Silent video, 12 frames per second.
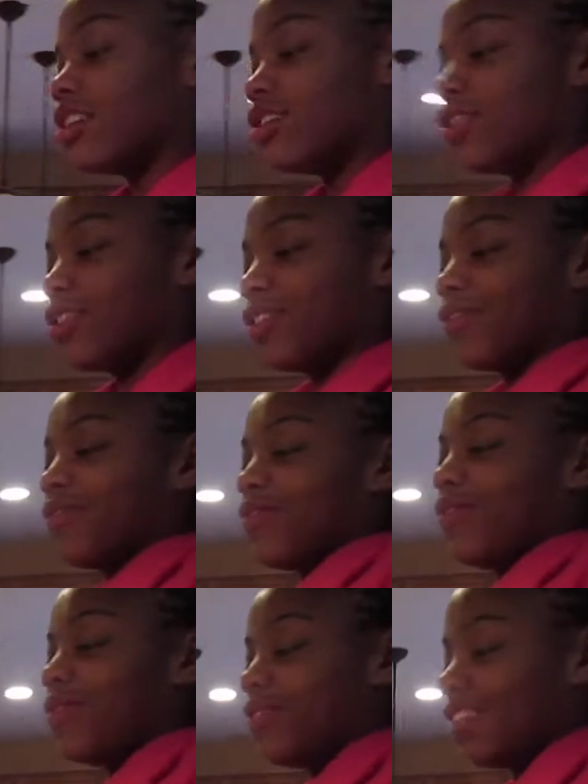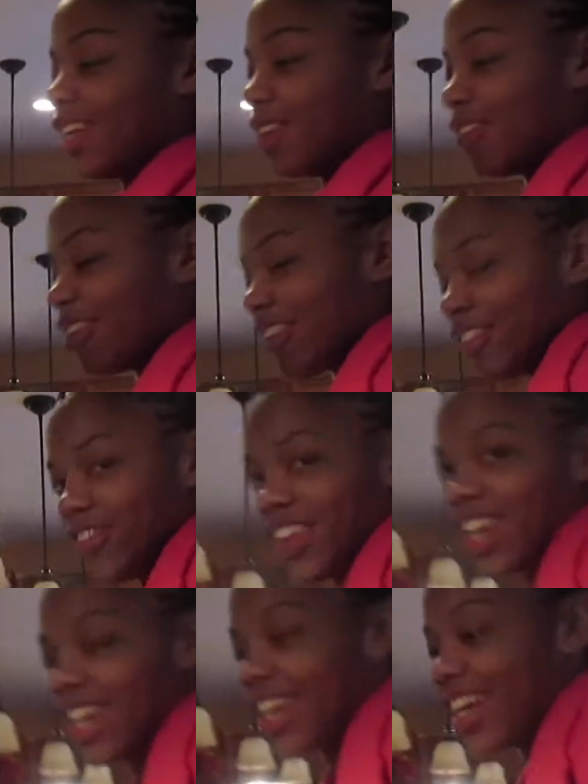a true Isn't that
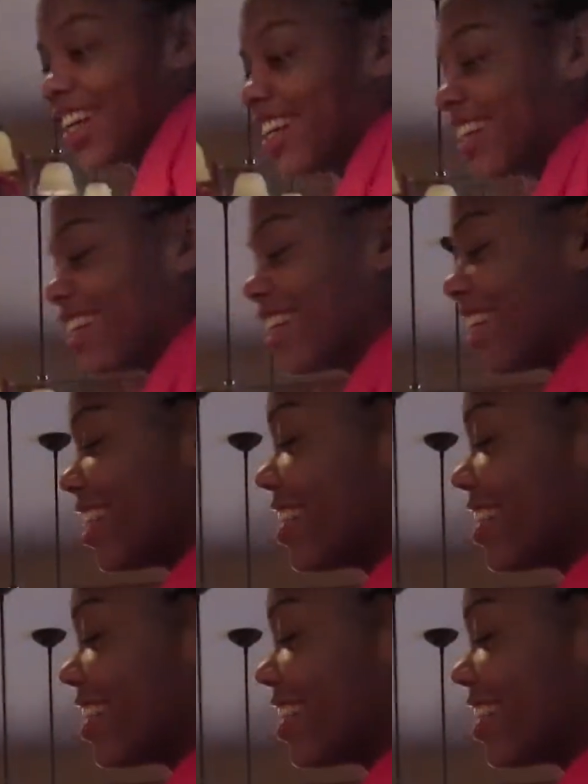right, Taylor?